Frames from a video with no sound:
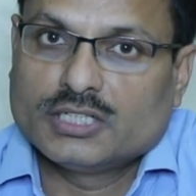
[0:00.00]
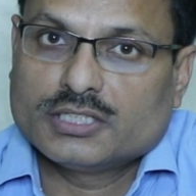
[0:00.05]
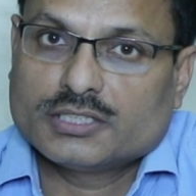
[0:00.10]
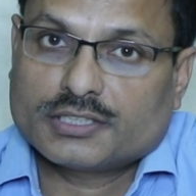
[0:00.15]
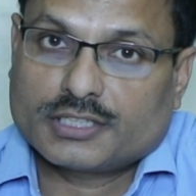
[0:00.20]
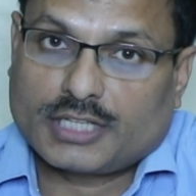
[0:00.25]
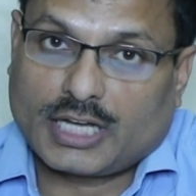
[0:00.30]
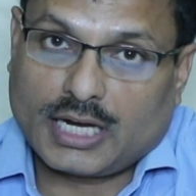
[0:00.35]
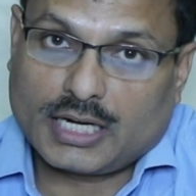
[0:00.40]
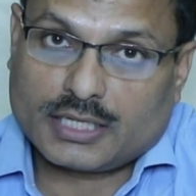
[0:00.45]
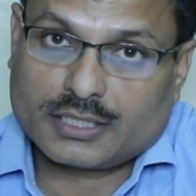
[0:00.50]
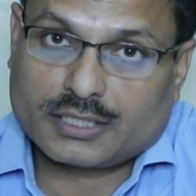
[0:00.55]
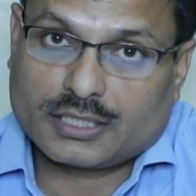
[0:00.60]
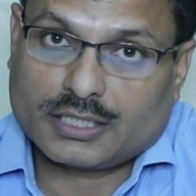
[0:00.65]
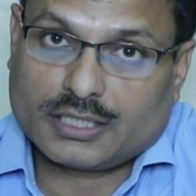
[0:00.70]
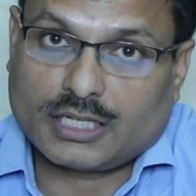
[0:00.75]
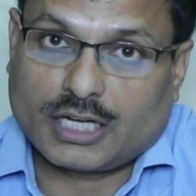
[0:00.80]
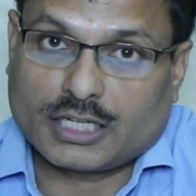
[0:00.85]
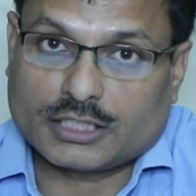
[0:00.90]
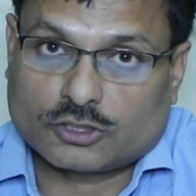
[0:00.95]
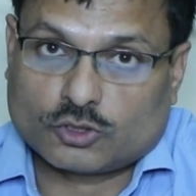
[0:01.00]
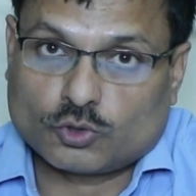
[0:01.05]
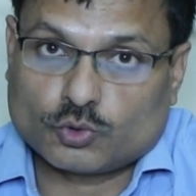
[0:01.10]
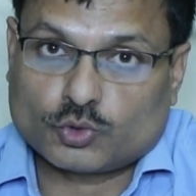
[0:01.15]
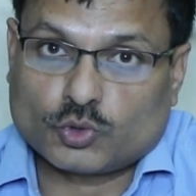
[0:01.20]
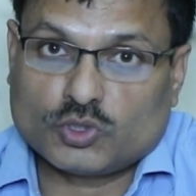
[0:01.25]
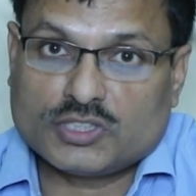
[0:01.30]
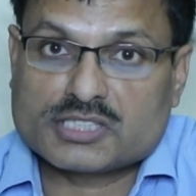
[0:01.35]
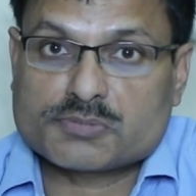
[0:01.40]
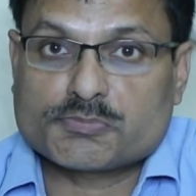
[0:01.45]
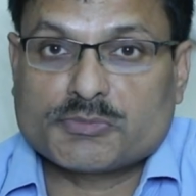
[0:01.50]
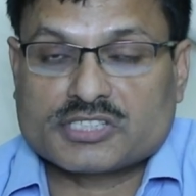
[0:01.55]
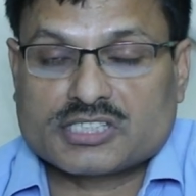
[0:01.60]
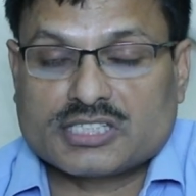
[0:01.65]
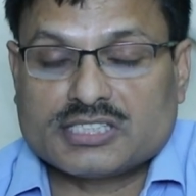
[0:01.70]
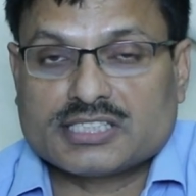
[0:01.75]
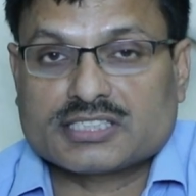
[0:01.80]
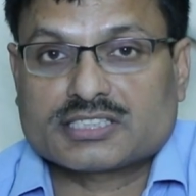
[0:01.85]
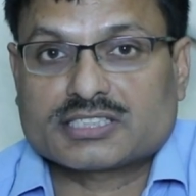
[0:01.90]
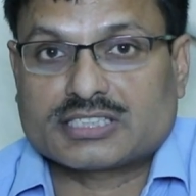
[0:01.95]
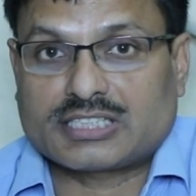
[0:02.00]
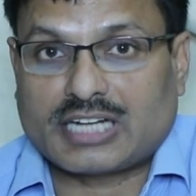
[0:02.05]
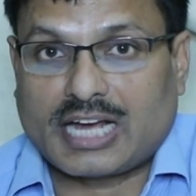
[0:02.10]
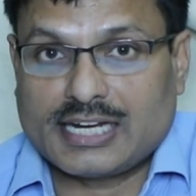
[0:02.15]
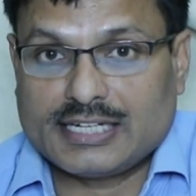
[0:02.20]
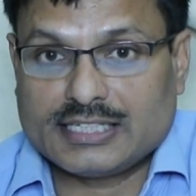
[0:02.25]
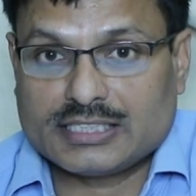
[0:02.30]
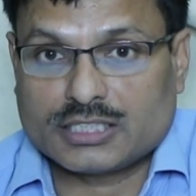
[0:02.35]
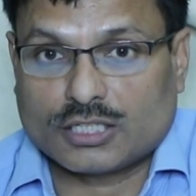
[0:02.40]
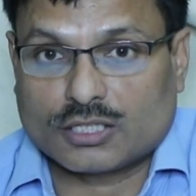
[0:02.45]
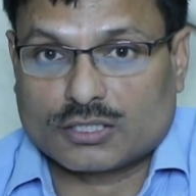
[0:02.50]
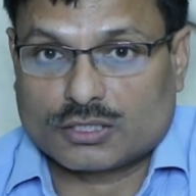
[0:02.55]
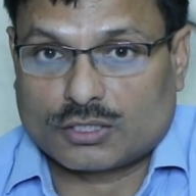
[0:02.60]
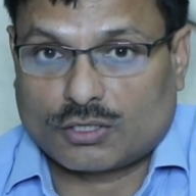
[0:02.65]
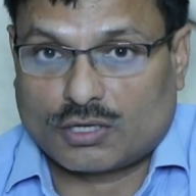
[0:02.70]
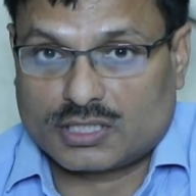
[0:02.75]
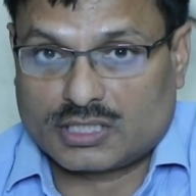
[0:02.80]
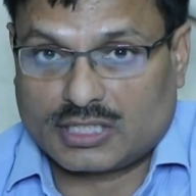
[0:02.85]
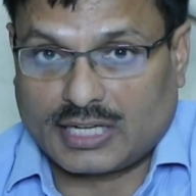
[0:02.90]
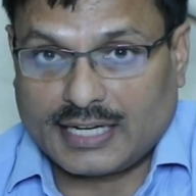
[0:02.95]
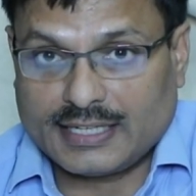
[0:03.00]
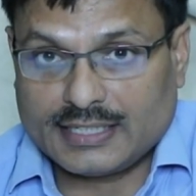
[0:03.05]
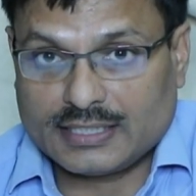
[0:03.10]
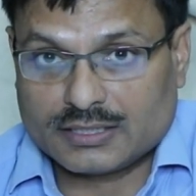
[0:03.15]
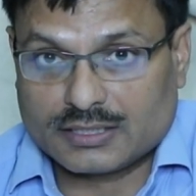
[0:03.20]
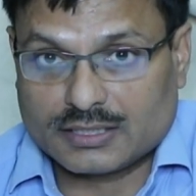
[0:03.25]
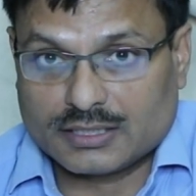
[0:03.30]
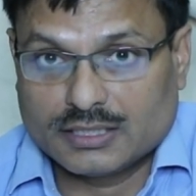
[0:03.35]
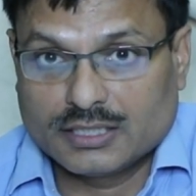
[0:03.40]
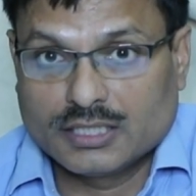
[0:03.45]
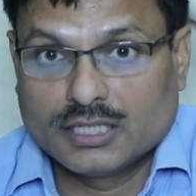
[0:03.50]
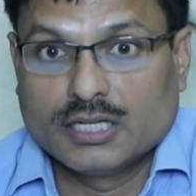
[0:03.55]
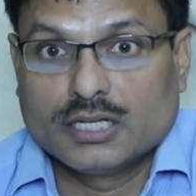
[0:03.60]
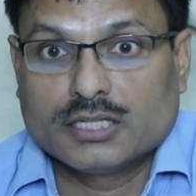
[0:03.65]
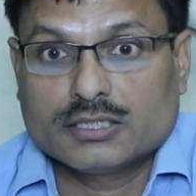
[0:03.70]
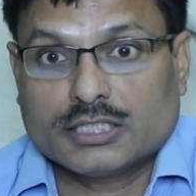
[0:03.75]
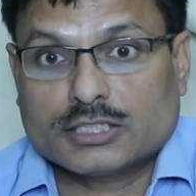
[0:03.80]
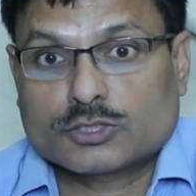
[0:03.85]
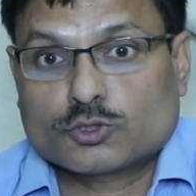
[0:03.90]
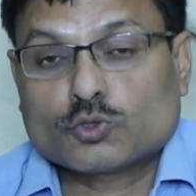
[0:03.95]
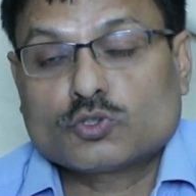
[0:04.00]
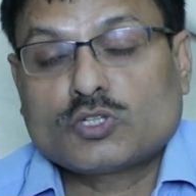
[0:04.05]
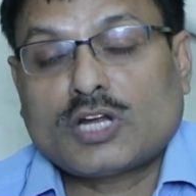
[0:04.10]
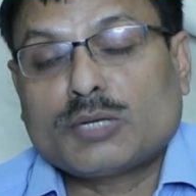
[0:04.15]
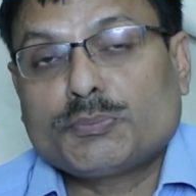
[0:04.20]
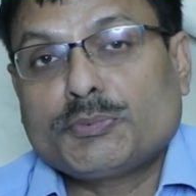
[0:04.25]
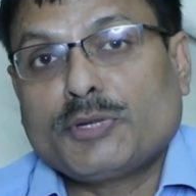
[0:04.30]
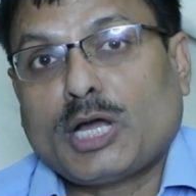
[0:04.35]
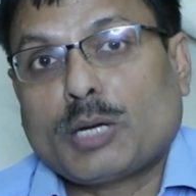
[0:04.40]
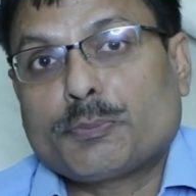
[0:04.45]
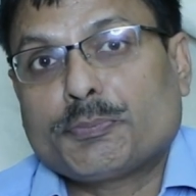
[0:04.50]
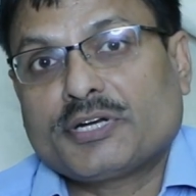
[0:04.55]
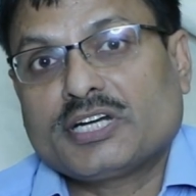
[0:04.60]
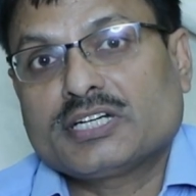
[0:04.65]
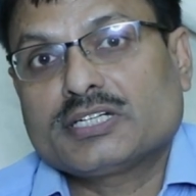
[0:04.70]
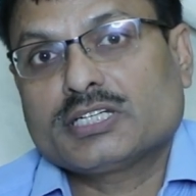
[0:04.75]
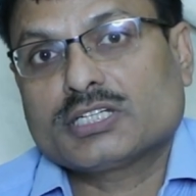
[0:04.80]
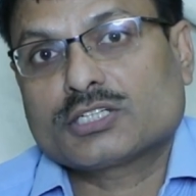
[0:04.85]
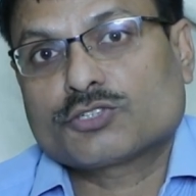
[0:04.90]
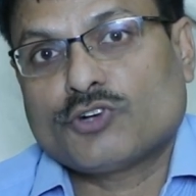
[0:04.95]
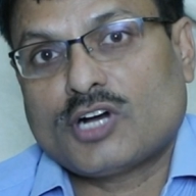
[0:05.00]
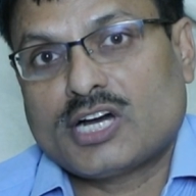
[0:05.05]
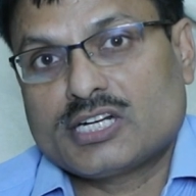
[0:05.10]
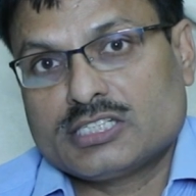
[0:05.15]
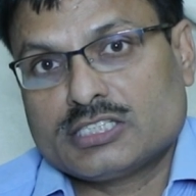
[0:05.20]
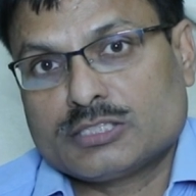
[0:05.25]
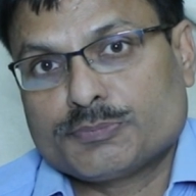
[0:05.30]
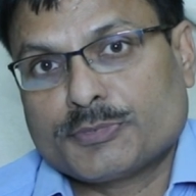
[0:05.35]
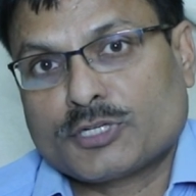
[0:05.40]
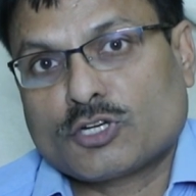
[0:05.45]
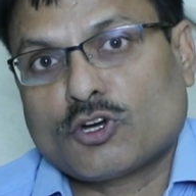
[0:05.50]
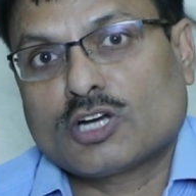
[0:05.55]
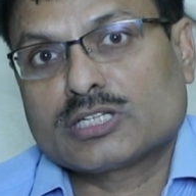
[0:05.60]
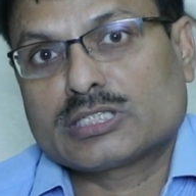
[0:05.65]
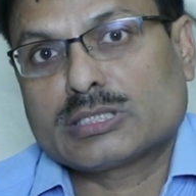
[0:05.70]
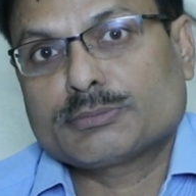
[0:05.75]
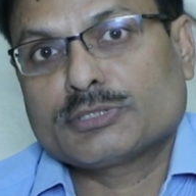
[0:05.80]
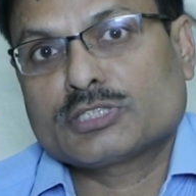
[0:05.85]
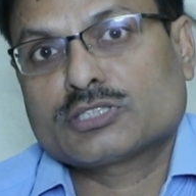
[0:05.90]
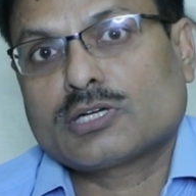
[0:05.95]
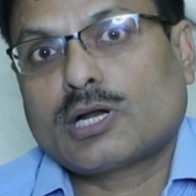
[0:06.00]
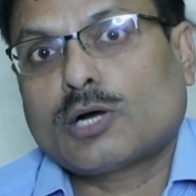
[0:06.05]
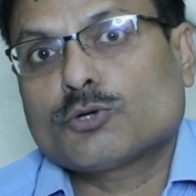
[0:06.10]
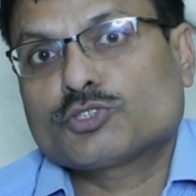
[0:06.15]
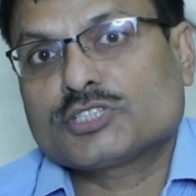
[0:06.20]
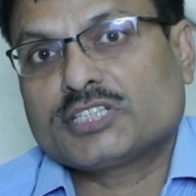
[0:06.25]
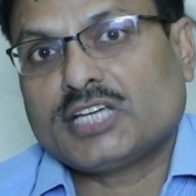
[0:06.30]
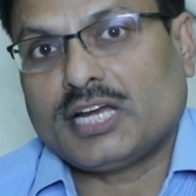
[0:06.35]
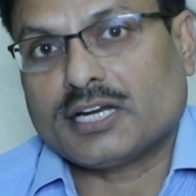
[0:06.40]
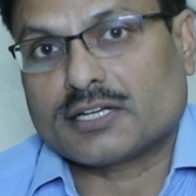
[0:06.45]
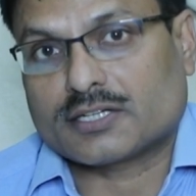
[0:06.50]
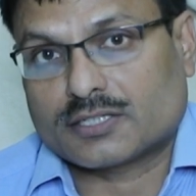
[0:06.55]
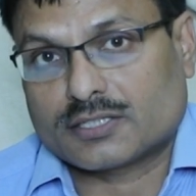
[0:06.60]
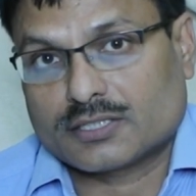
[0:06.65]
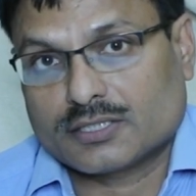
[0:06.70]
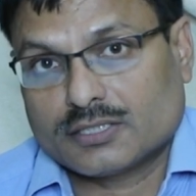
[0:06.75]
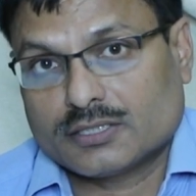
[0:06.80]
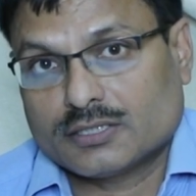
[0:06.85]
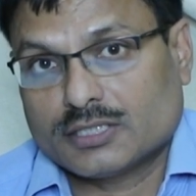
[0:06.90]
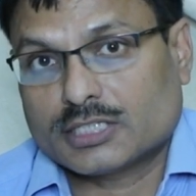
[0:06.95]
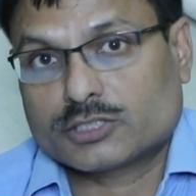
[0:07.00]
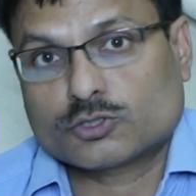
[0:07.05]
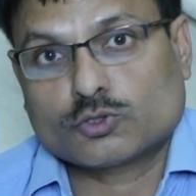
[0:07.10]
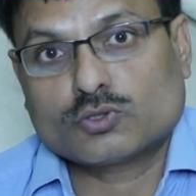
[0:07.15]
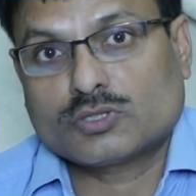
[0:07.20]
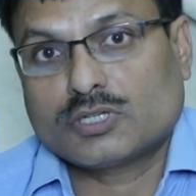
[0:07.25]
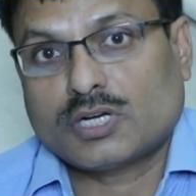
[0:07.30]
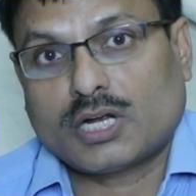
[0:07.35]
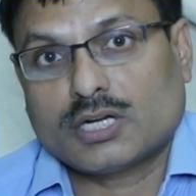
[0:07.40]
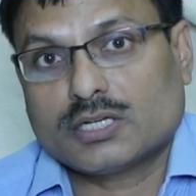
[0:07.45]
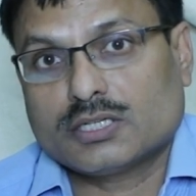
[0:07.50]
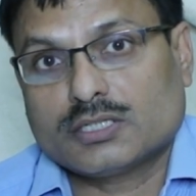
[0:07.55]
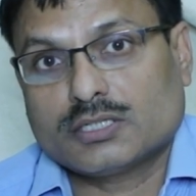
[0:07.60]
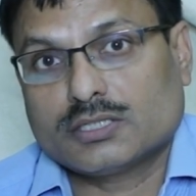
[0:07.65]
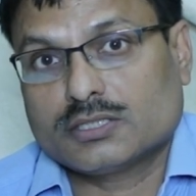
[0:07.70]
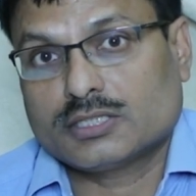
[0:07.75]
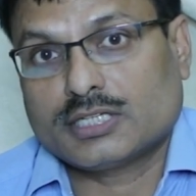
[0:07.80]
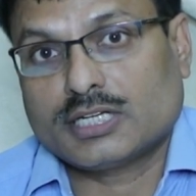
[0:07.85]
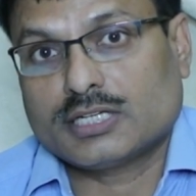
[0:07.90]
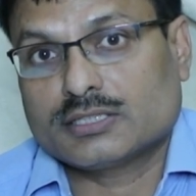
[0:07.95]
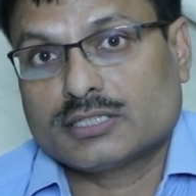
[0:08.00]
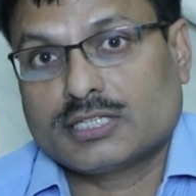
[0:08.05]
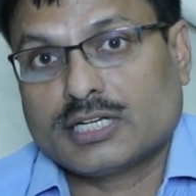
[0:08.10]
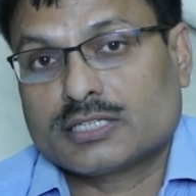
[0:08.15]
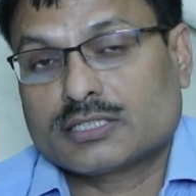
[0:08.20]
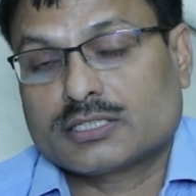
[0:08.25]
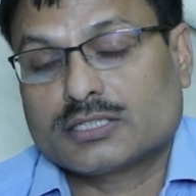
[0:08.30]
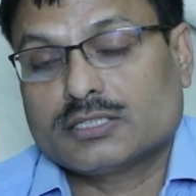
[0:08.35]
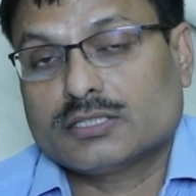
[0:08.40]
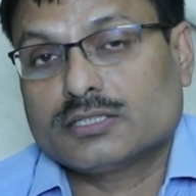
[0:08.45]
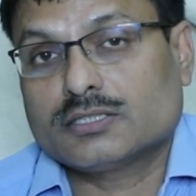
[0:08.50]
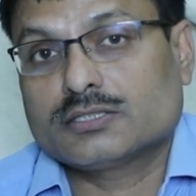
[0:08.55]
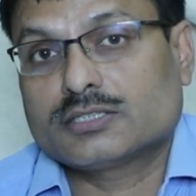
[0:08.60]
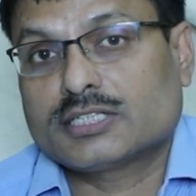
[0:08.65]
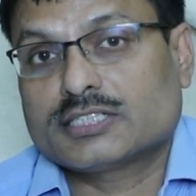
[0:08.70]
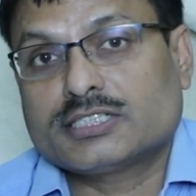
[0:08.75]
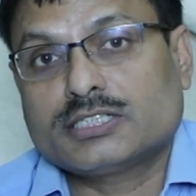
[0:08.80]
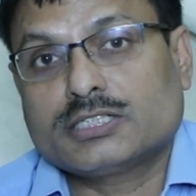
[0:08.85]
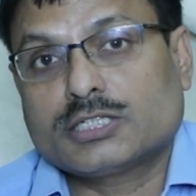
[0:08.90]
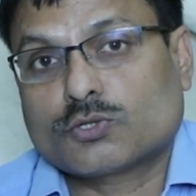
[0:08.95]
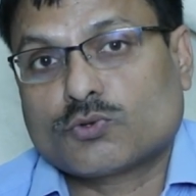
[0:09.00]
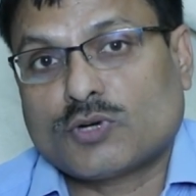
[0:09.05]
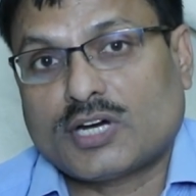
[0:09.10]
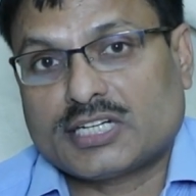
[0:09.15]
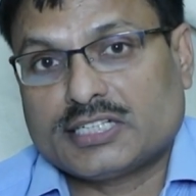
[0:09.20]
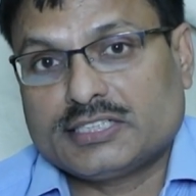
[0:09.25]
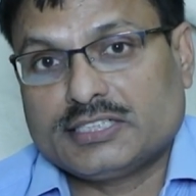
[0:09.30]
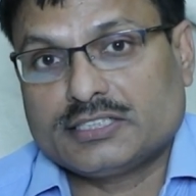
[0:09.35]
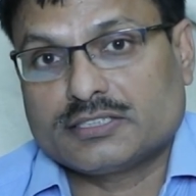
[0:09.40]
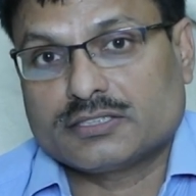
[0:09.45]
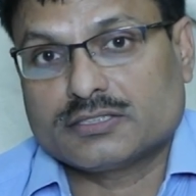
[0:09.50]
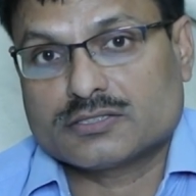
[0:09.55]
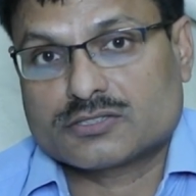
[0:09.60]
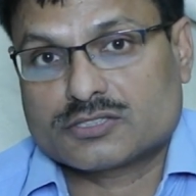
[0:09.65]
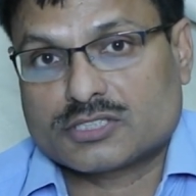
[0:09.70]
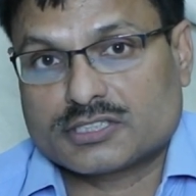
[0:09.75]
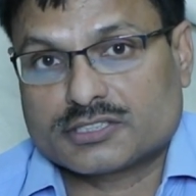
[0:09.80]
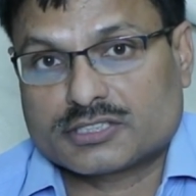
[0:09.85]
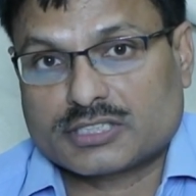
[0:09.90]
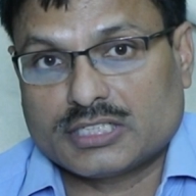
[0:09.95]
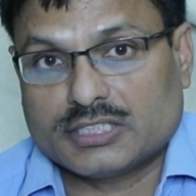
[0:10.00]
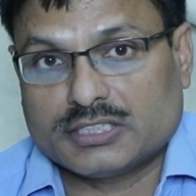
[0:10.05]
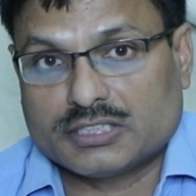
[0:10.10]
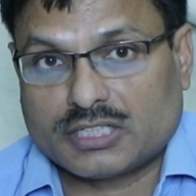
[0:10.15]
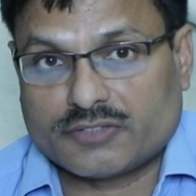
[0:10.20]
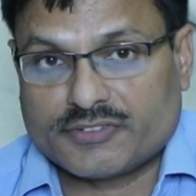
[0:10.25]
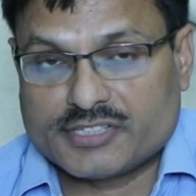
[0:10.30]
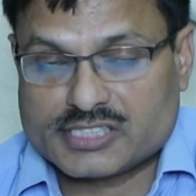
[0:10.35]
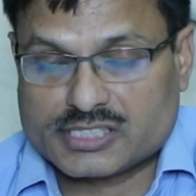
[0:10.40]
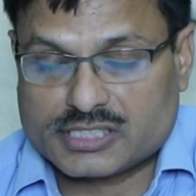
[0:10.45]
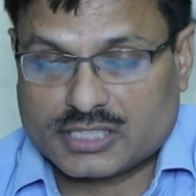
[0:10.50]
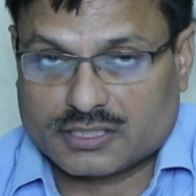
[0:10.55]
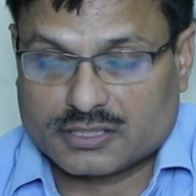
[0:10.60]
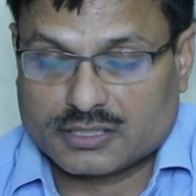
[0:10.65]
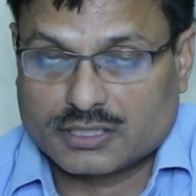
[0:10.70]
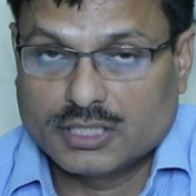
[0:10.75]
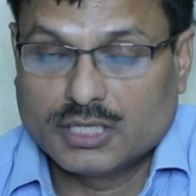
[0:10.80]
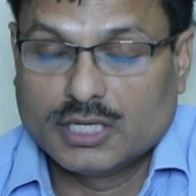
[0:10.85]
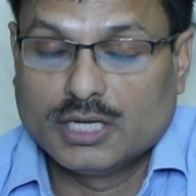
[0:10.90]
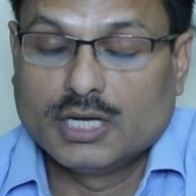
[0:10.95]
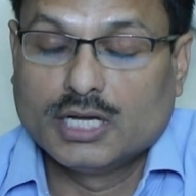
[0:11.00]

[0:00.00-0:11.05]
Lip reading: that gastrocnemius muscle is tight or not tight. There should not be apparent equinus because of the crouch gait. That doesn't require any surgical intervention.